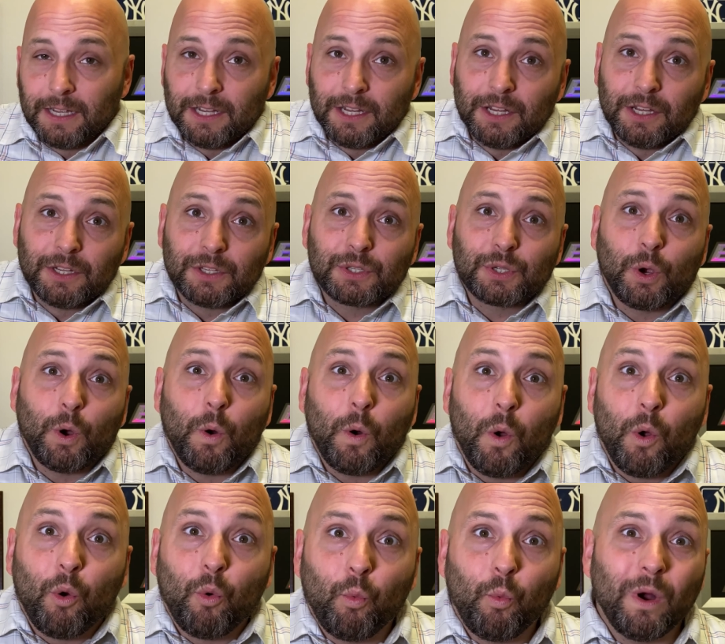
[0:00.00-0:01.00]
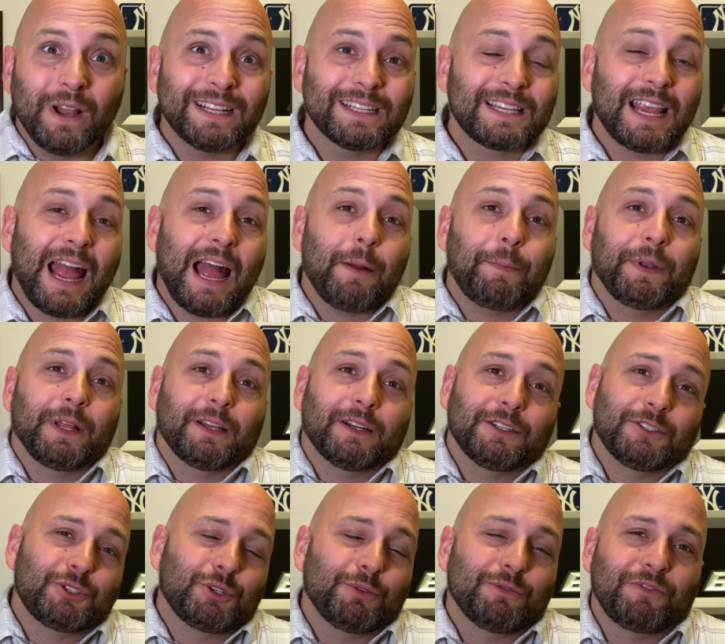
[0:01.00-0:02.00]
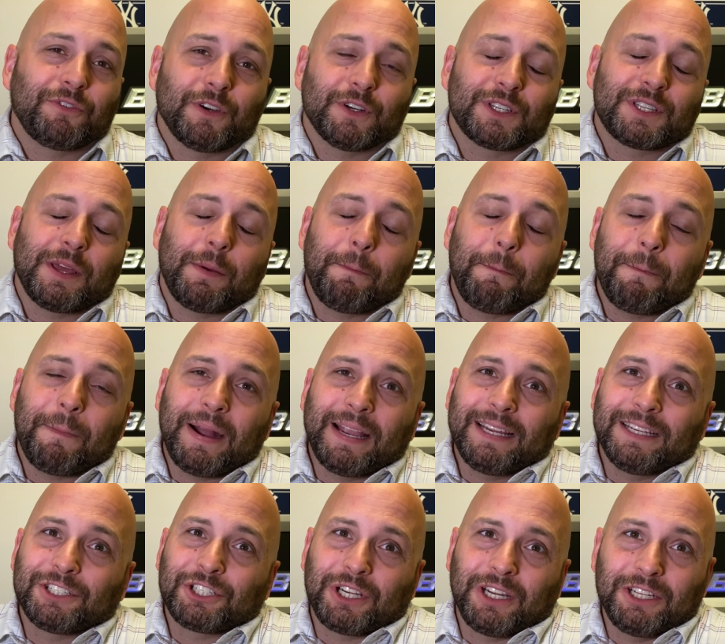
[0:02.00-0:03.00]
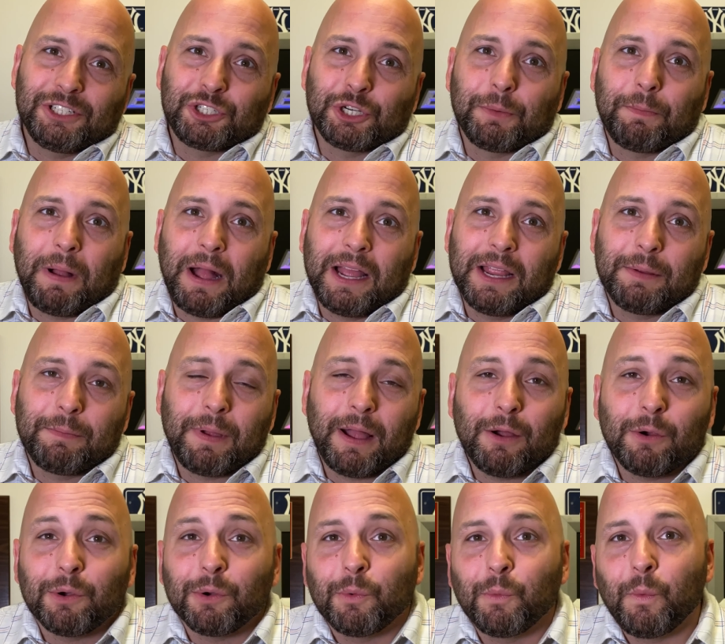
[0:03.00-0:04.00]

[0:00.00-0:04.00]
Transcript: So what is happening on June 1st that might change your buying power?